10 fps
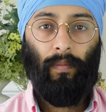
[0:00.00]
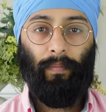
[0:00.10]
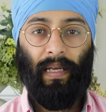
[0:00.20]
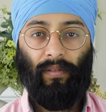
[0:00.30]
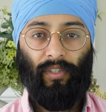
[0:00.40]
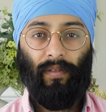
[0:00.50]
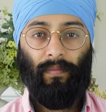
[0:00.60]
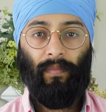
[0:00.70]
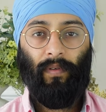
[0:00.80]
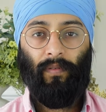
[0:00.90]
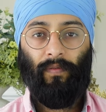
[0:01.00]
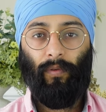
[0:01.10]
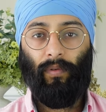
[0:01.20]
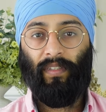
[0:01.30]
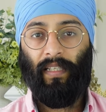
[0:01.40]
Belgium
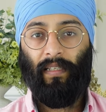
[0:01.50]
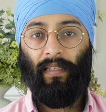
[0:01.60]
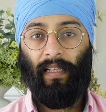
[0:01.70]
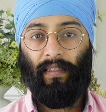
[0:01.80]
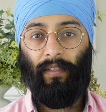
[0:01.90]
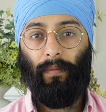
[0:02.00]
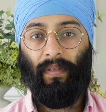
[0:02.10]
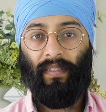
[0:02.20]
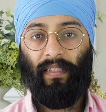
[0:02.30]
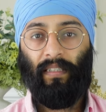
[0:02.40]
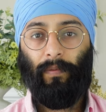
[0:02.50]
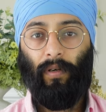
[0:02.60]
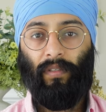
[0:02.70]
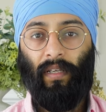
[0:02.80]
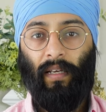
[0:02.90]
falls in at the number six
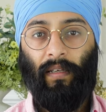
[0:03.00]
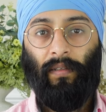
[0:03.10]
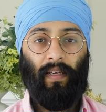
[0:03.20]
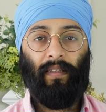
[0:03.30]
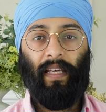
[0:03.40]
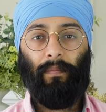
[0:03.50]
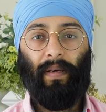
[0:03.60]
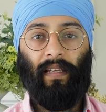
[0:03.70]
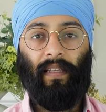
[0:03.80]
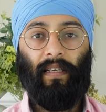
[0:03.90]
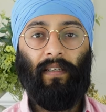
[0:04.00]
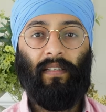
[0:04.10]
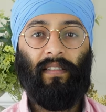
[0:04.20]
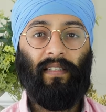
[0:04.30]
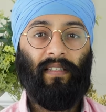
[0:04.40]
spot and they pay their
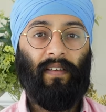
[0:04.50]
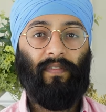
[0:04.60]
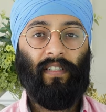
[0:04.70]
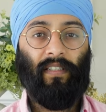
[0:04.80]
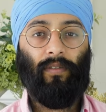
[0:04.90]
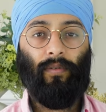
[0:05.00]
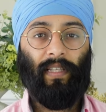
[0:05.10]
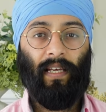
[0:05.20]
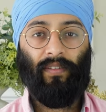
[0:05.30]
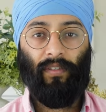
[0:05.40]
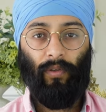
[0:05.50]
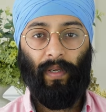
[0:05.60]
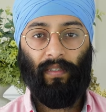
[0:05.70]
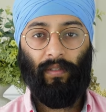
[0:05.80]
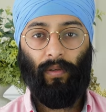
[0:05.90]
nurses
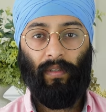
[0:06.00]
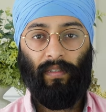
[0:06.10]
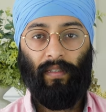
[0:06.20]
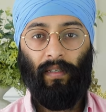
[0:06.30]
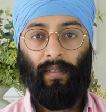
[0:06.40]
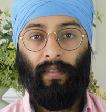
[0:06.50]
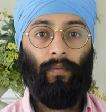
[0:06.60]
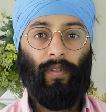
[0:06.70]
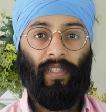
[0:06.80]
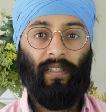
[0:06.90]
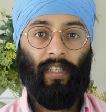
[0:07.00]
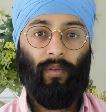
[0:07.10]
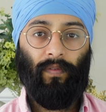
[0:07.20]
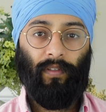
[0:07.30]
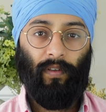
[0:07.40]
$72,000, which is the
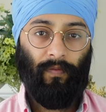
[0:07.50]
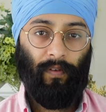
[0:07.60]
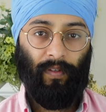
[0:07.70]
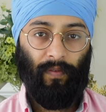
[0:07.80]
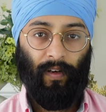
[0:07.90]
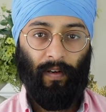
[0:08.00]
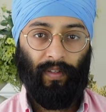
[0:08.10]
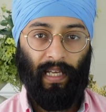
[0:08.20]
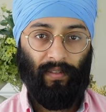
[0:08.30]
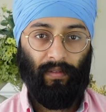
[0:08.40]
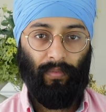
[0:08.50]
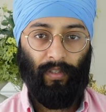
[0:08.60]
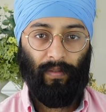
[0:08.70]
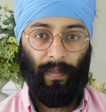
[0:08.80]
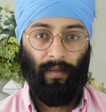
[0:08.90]
equivalent of 55,000
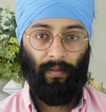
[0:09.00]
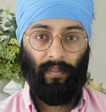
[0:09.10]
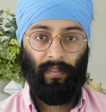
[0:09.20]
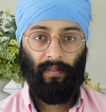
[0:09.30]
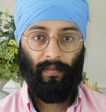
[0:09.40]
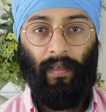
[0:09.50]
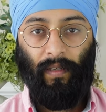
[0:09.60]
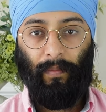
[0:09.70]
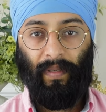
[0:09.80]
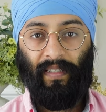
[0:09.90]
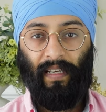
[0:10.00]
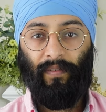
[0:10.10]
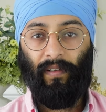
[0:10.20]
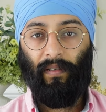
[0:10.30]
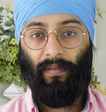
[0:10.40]
British pounds. Number
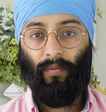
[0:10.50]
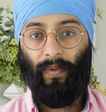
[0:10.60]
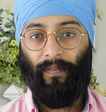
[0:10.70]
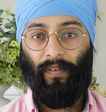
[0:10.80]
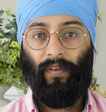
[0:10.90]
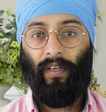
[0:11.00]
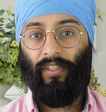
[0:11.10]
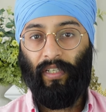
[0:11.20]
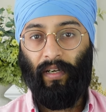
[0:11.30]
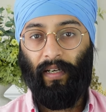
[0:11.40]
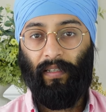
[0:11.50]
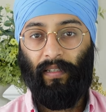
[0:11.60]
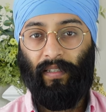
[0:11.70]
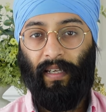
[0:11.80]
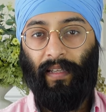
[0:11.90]
seven, we have the Virgin
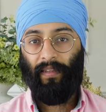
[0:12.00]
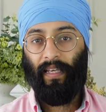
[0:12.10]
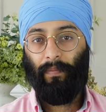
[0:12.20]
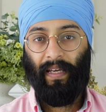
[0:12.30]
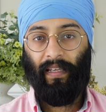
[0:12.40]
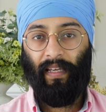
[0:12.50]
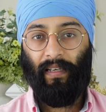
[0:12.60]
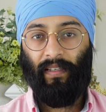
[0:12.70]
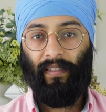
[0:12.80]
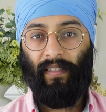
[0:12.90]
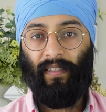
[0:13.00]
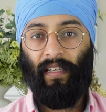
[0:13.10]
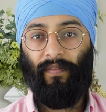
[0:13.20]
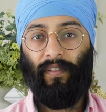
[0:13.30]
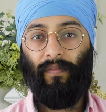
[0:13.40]
Islands. They pay their nurses
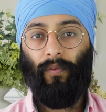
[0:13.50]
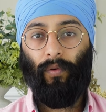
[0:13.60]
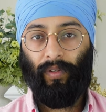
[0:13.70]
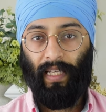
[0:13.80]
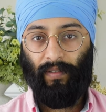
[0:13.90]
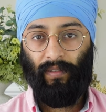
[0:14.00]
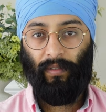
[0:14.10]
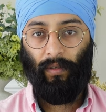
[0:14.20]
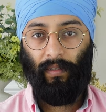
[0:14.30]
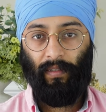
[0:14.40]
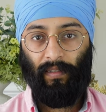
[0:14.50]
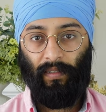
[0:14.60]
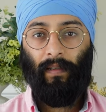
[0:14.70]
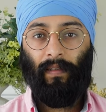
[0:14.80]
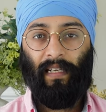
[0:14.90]

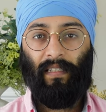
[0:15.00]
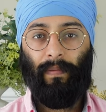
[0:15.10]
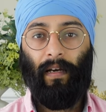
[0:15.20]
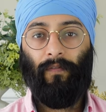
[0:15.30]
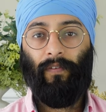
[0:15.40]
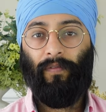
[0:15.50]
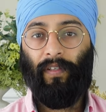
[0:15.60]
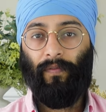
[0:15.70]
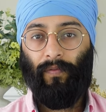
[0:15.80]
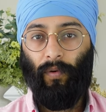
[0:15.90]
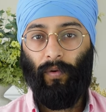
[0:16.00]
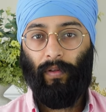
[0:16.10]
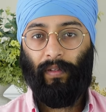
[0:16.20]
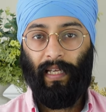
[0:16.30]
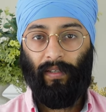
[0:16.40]
$71,000. That's about
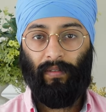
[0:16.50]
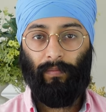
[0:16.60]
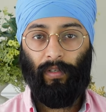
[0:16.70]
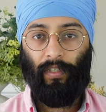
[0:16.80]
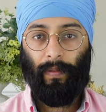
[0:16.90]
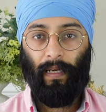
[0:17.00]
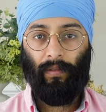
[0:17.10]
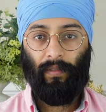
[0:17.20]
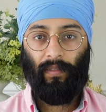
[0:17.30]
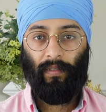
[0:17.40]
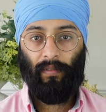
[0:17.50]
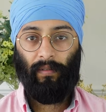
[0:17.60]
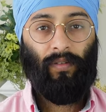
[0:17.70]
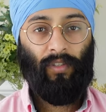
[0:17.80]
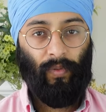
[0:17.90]
54,000 British pounds.
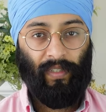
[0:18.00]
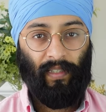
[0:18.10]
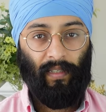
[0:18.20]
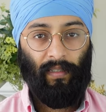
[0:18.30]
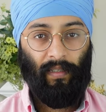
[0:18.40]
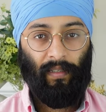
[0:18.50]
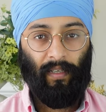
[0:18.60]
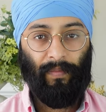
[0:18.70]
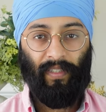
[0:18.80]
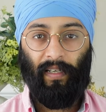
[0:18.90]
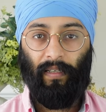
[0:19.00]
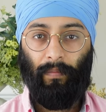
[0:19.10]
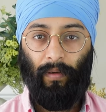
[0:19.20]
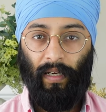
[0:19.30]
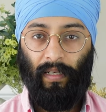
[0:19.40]
Switzerland comes in at
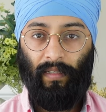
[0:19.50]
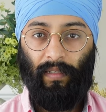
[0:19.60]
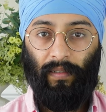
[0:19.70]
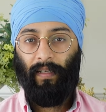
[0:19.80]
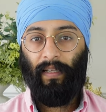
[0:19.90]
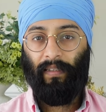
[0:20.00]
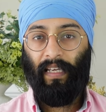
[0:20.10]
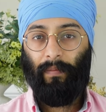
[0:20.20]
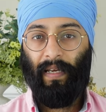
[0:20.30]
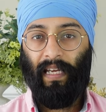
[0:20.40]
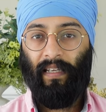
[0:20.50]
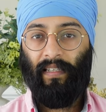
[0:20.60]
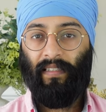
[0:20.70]
number eight, and they pay